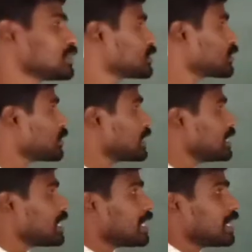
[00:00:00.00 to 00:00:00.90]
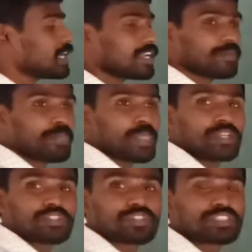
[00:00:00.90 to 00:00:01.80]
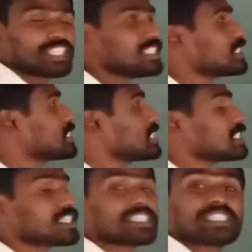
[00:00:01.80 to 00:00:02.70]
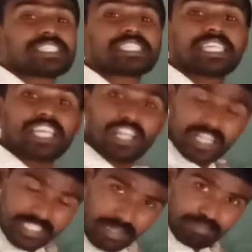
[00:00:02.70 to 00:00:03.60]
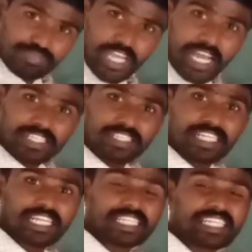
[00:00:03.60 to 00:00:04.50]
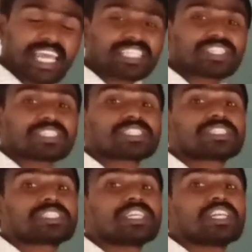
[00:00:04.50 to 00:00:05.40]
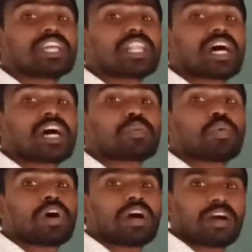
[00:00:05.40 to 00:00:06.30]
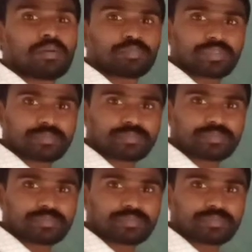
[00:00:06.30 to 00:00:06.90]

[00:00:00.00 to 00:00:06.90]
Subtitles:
So here, so since it is singular subject, it takes singular verb.